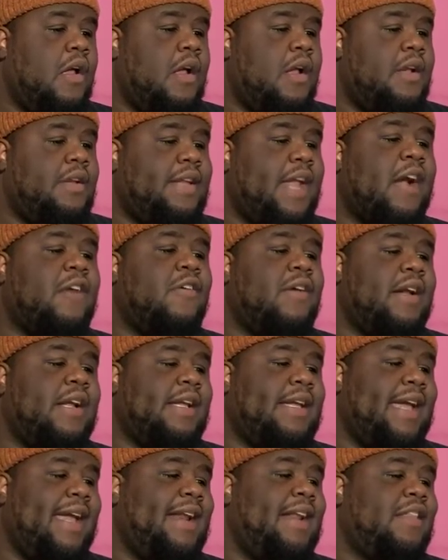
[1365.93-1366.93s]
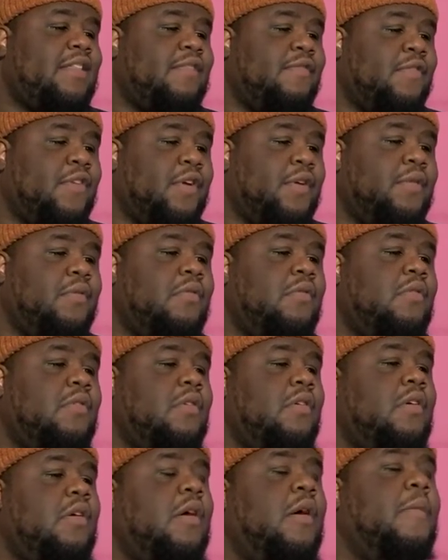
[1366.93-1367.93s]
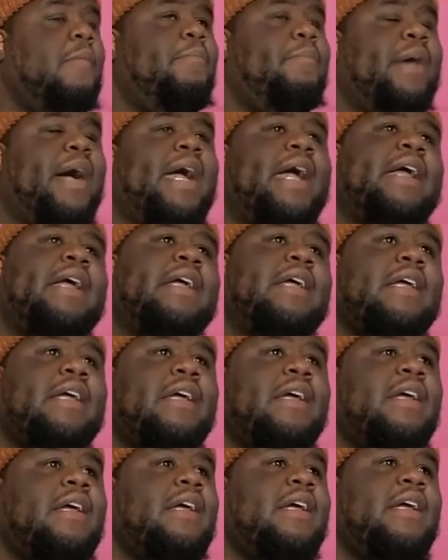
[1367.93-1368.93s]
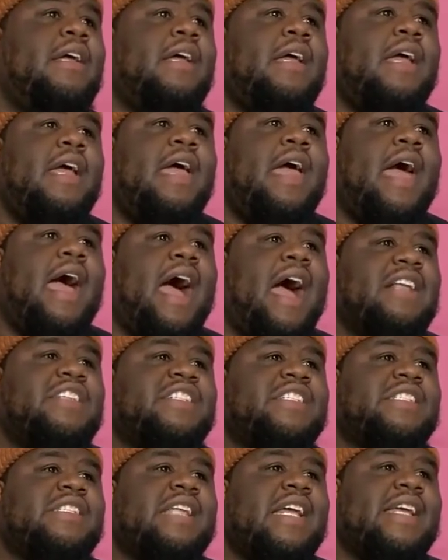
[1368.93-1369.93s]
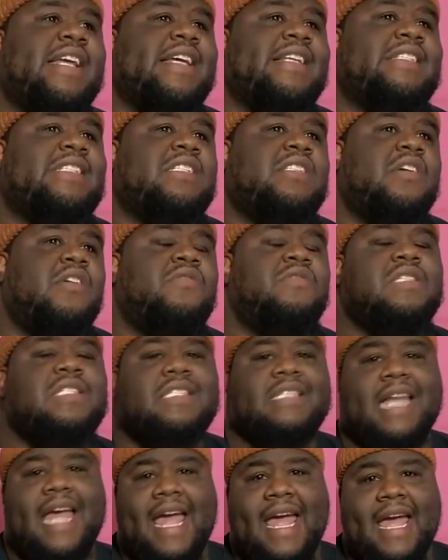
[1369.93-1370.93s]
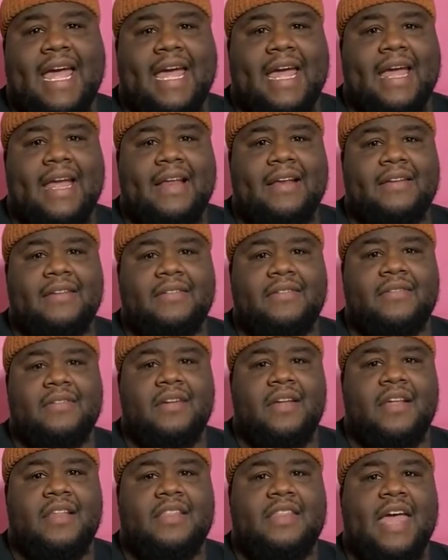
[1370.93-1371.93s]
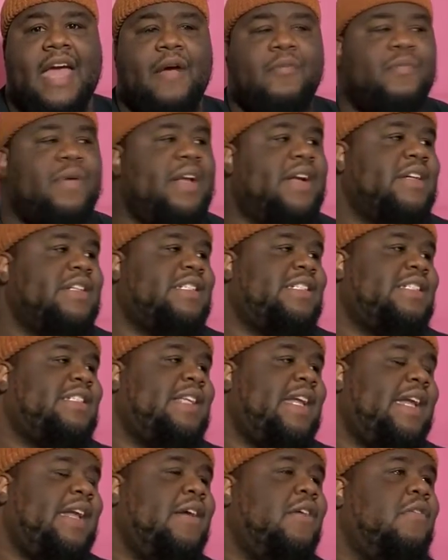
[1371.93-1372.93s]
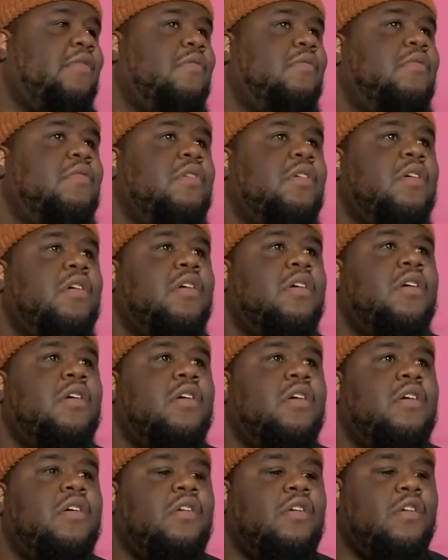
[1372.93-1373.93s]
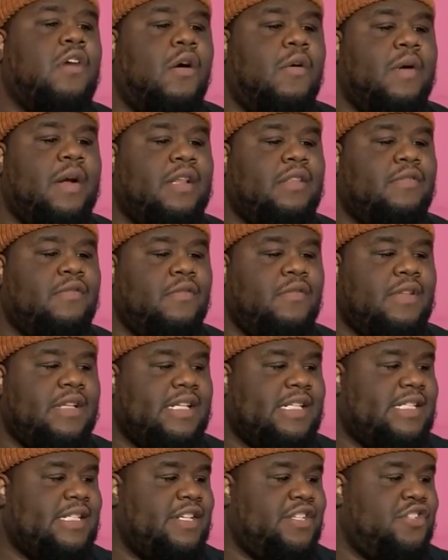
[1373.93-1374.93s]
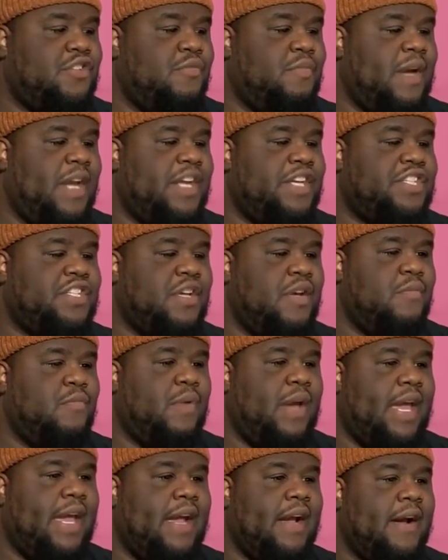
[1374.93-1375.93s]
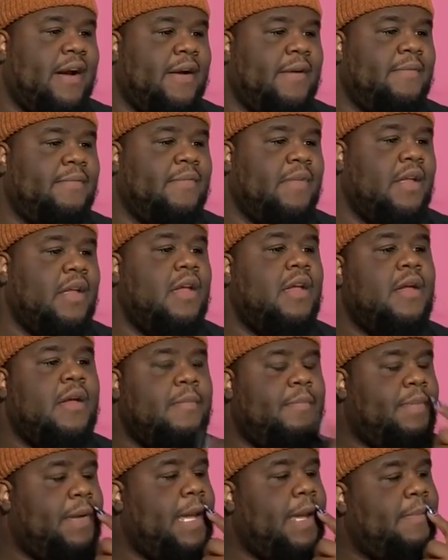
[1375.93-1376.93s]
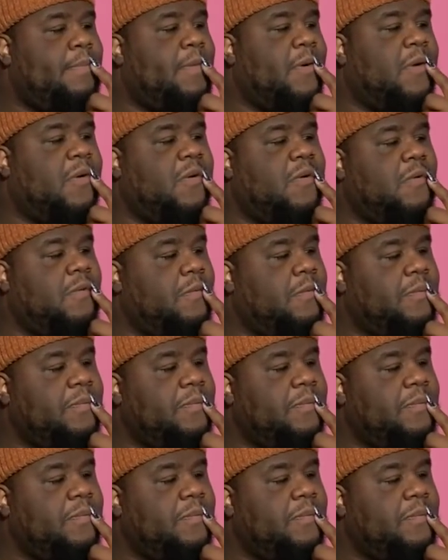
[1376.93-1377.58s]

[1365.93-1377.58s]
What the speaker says: they're going to get it through, but I just think it's so sad that we are still going through this situation where people